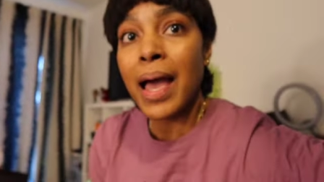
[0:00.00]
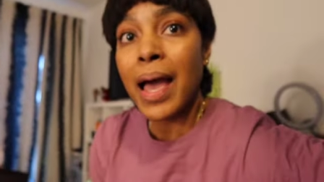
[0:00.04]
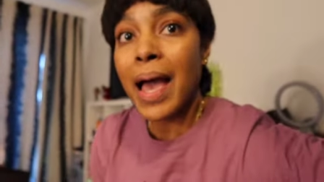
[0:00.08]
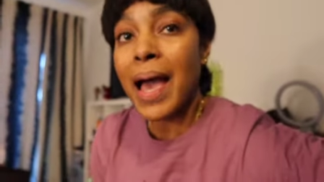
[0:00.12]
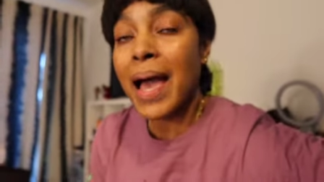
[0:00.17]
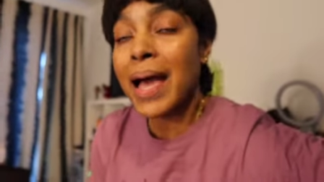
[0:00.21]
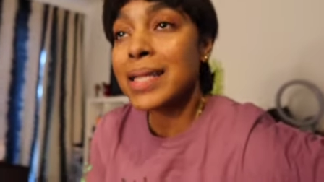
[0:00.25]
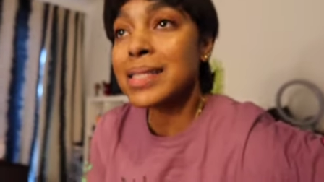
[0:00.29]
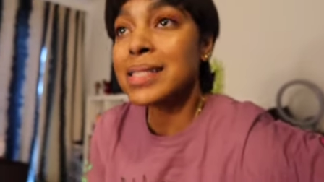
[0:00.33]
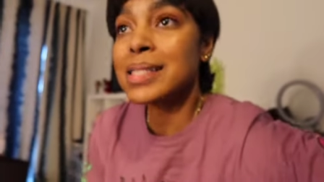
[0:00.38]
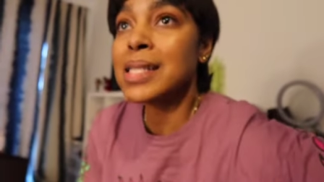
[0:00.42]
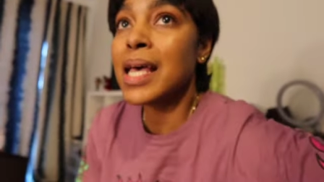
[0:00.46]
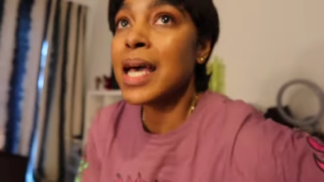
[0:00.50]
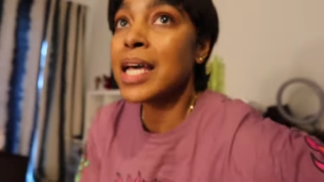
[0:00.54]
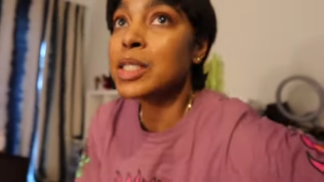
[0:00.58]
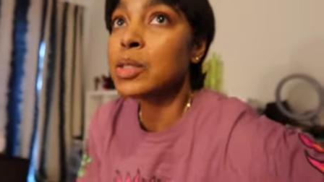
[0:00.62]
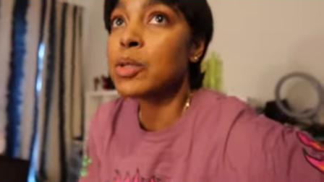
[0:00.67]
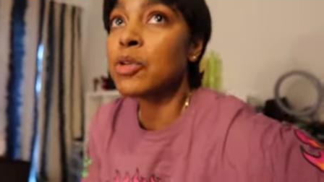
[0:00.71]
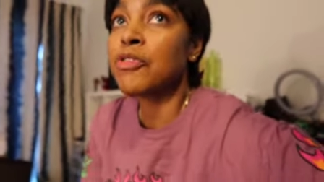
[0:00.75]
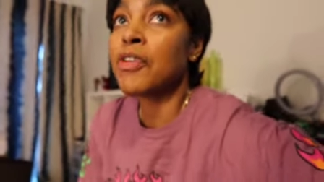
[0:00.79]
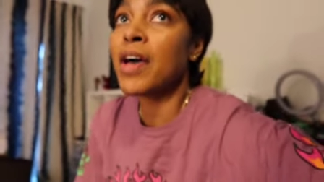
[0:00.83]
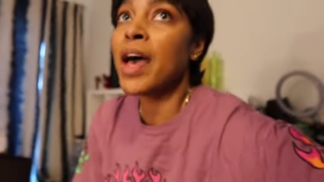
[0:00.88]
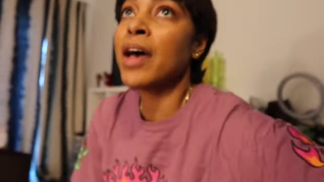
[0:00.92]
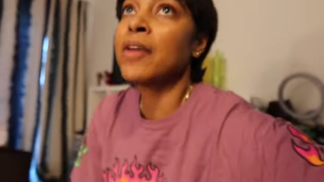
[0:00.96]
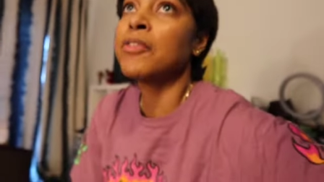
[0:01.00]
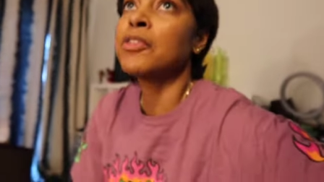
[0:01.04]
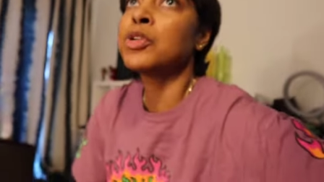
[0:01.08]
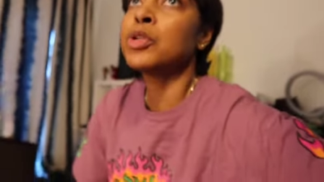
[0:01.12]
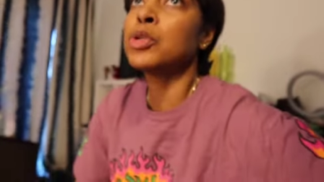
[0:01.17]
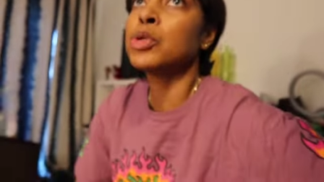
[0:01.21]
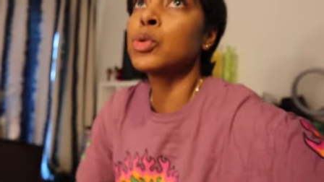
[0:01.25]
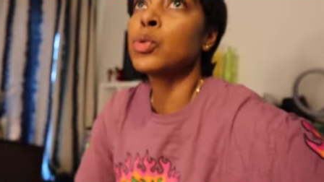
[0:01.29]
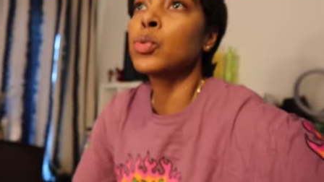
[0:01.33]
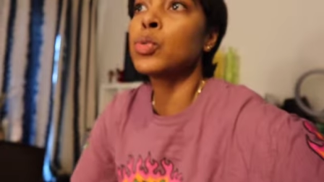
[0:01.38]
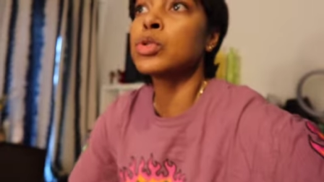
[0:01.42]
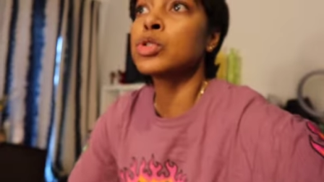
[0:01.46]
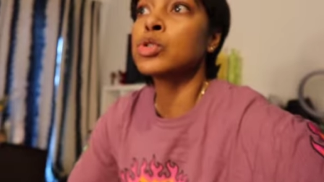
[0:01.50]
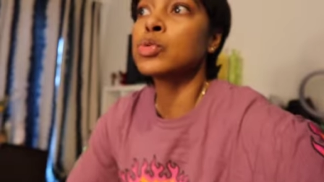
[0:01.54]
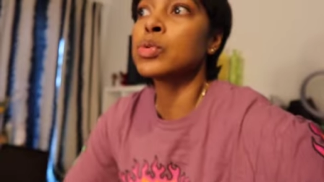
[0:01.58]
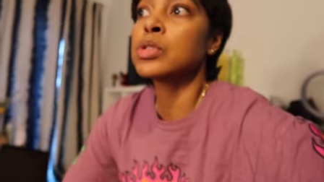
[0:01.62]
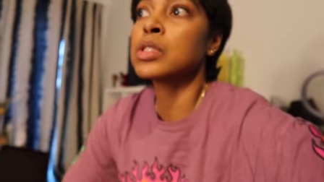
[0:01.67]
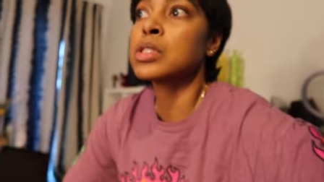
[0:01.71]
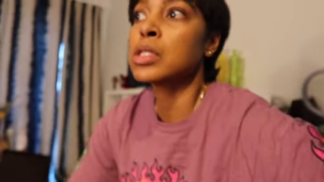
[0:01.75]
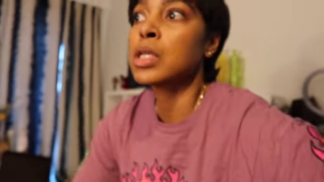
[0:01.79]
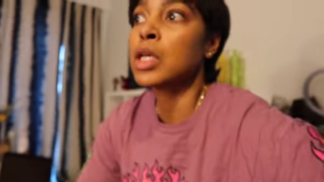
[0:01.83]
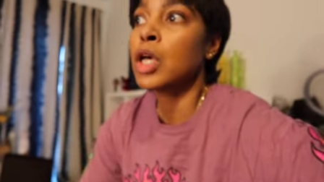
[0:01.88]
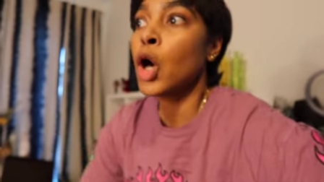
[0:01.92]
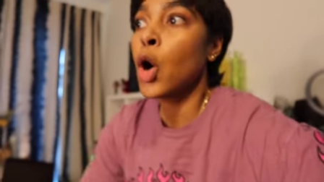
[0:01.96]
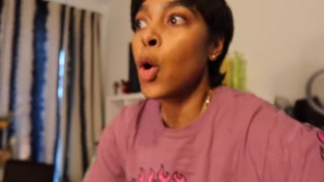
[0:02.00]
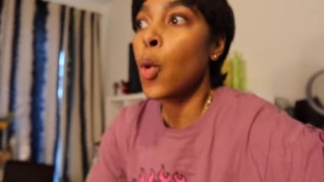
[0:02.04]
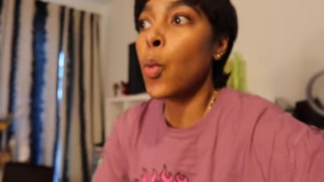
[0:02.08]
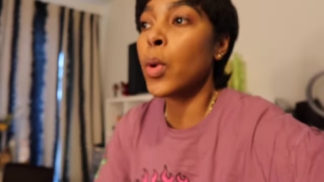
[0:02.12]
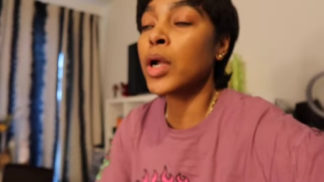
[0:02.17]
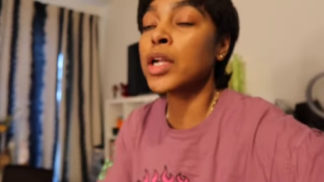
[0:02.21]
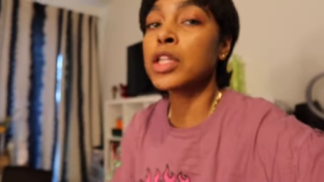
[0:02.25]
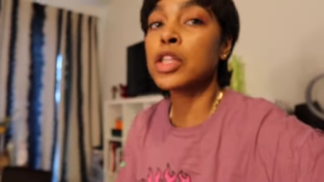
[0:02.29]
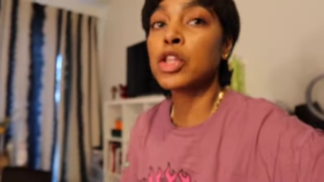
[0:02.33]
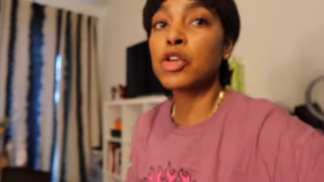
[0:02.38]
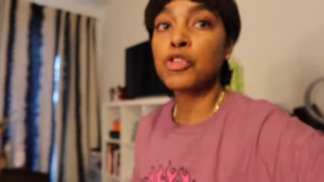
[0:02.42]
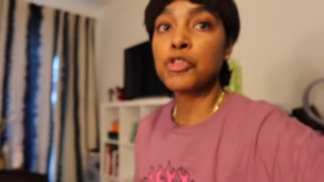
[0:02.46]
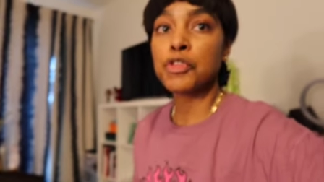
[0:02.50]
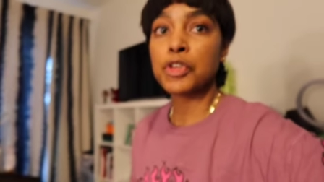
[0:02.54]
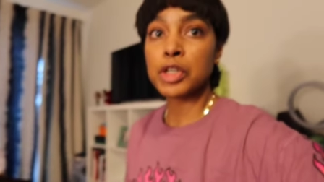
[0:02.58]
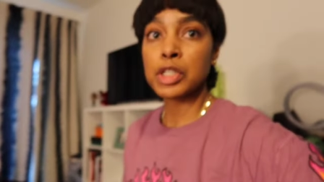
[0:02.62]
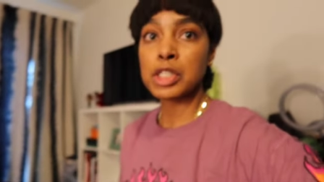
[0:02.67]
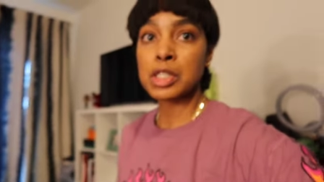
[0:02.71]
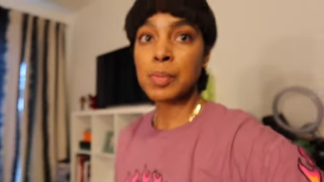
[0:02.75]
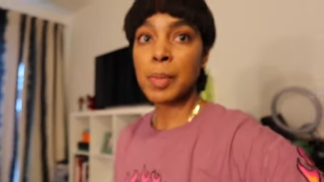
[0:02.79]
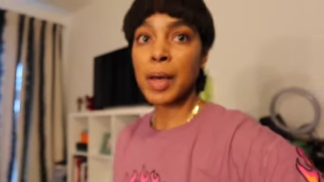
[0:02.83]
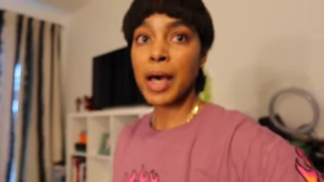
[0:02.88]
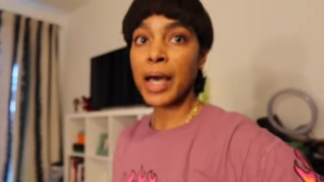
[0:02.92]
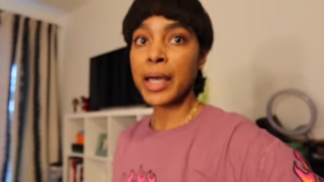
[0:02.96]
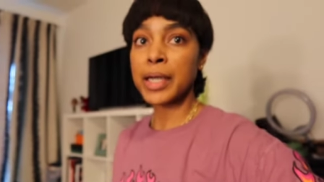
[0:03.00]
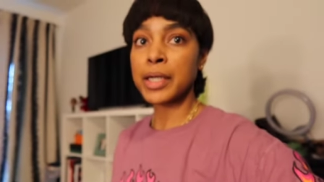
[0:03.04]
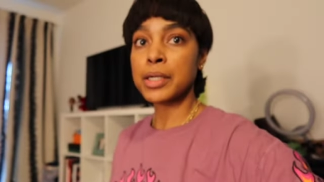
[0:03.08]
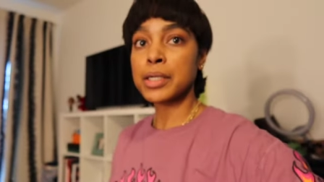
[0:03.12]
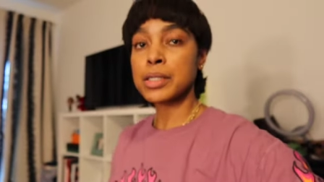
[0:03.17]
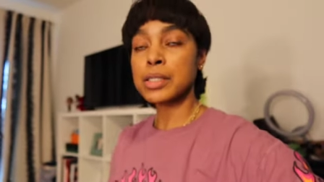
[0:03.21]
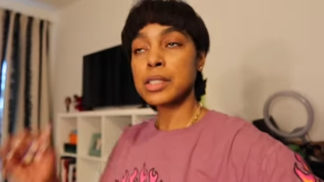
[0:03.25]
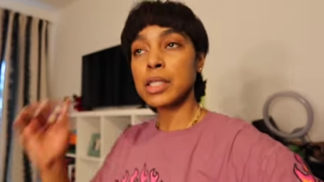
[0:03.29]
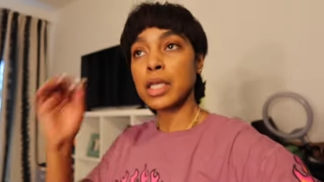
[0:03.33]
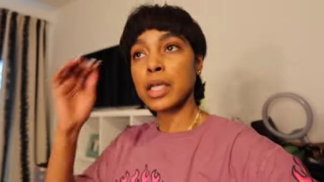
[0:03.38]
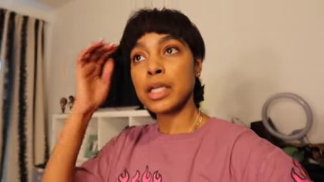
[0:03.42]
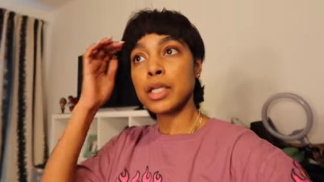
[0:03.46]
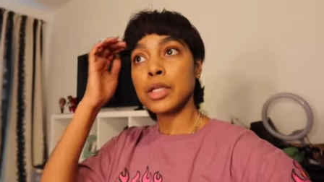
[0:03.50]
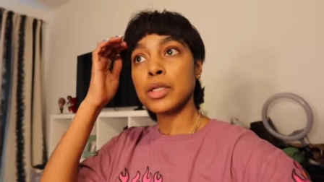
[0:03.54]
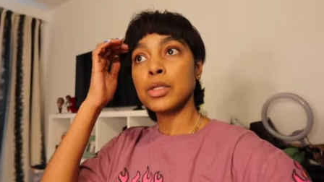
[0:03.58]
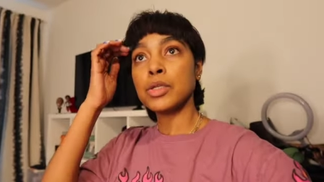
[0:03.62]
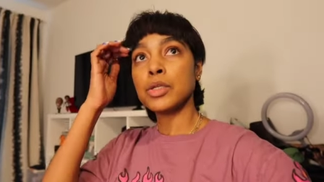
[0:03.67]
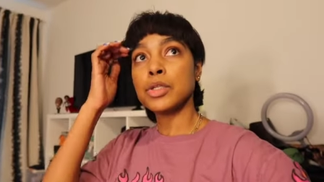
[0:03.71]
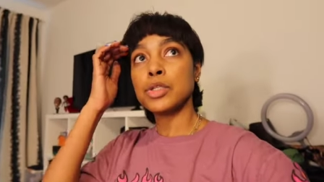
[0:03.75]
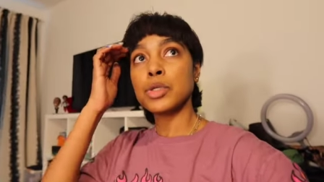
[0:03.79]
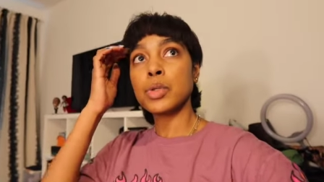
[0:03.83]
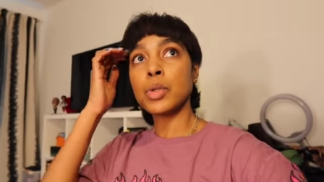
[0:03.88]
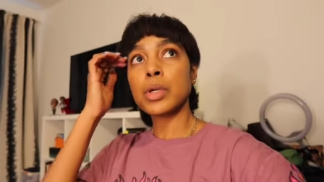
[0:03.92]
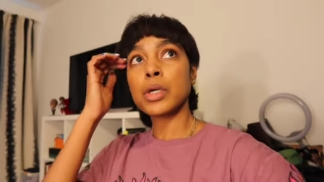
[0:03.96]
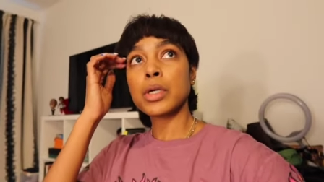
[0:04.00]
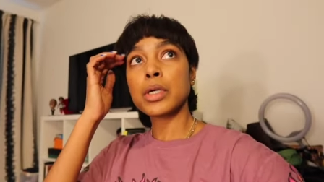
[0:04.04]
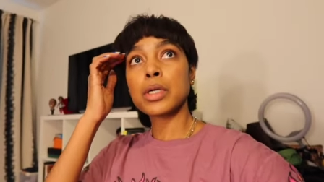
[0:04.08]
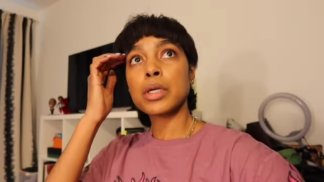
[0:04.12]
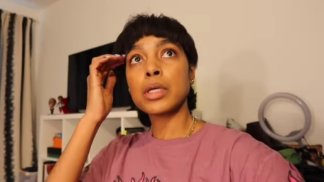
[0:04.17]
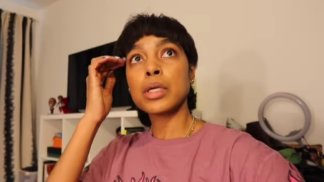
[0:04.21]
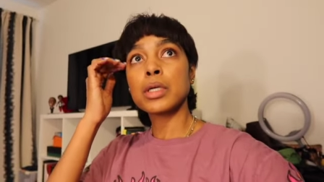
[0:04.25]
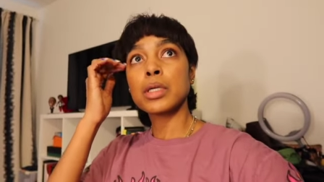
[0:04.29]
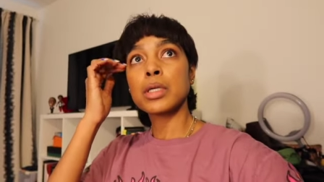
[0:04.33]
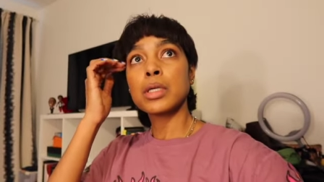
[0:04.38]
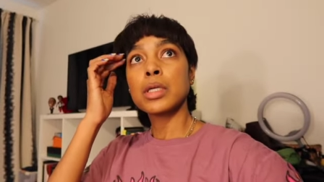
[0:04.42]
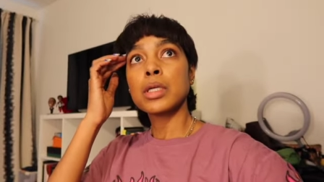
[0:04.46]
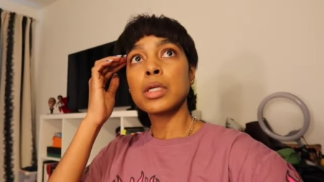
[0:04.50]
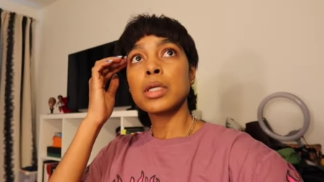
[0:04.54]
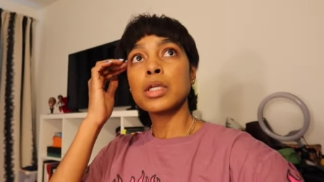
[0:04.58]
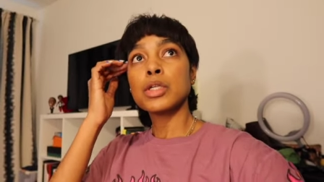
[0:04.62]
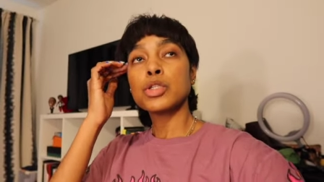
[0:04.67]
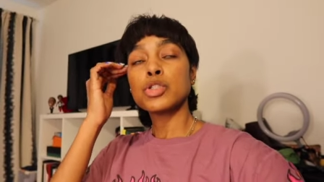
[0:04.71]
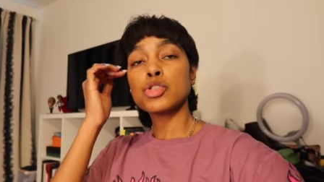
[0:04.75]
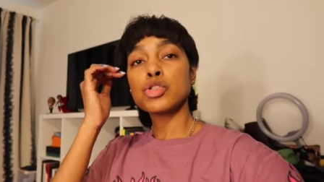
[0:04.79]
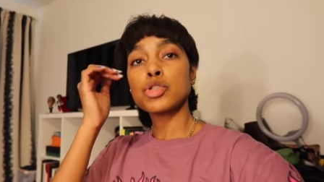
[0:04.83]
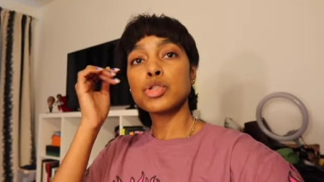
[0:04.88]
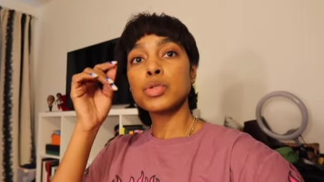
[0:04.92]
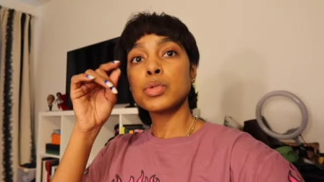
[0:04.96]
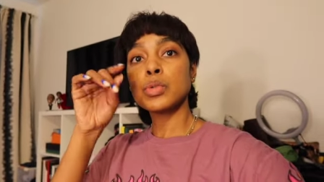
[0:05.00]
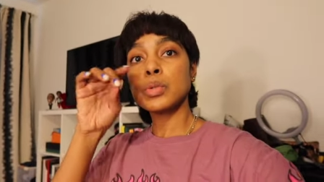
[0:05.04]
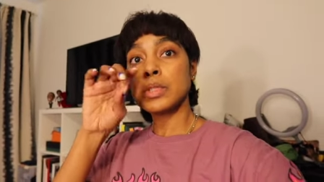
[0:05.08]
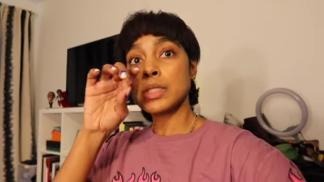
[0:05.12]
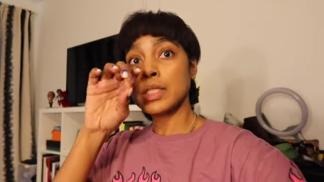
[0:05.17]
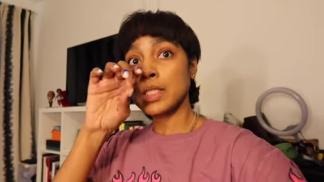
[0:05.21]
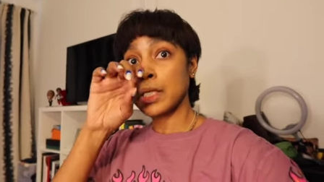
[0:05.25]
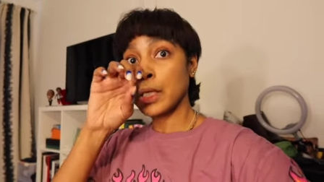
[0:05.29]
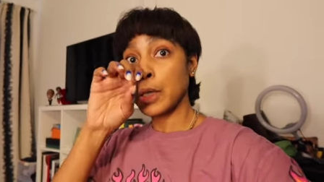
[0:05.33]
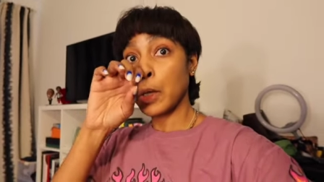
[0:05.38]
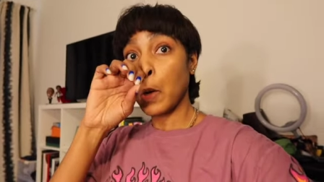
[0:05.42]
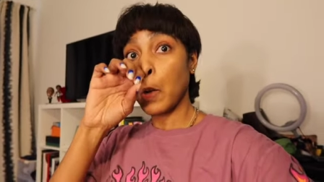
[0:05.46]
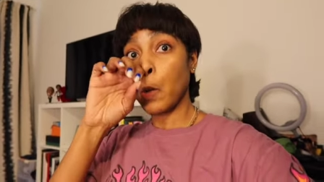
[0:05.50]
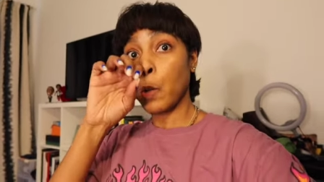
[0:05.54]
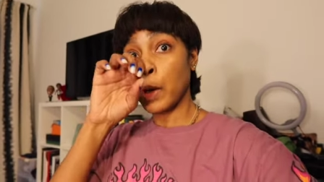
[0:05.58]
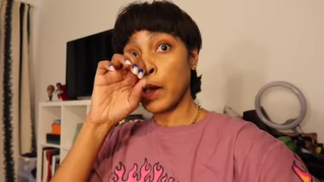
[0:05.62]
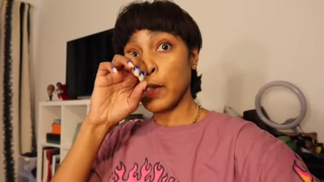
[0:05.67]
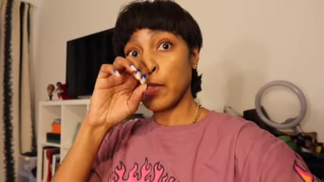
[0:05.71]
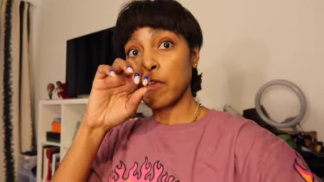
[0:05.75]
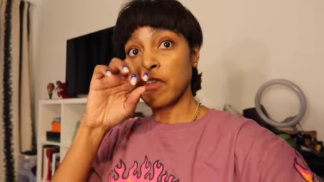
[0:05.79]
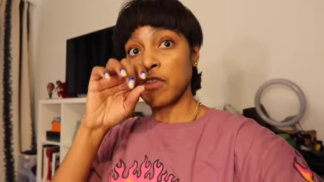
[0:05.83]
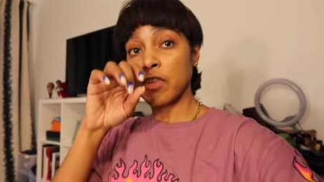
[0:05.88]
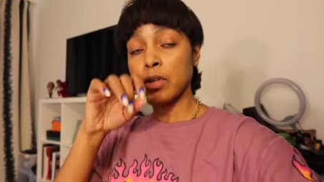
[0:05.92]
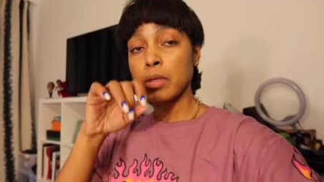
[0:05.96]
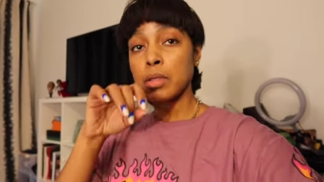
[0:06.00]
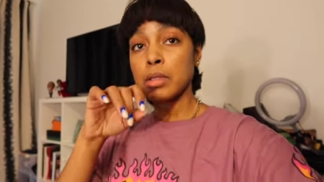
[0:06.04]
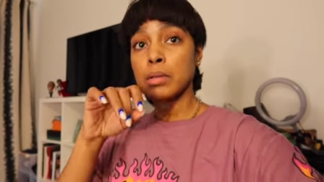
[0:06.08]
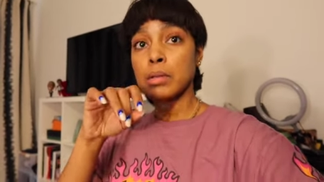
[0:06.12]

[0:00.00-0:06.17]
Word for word: at Saks Fifth Avenue, which was one of the first buyers in New York to deal with